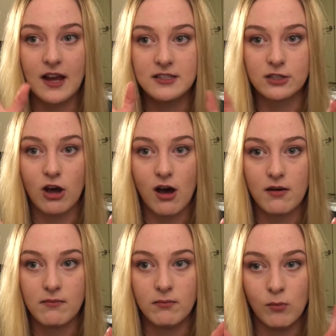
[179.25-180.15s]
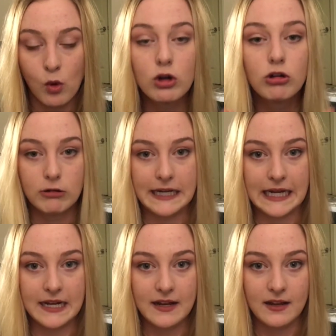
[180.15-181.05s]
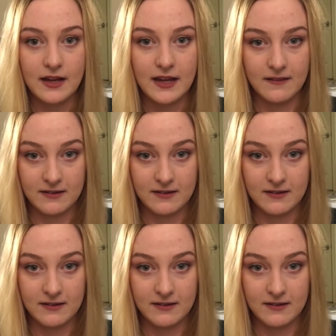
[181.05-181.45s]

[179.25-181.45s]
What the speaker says: saw more green in the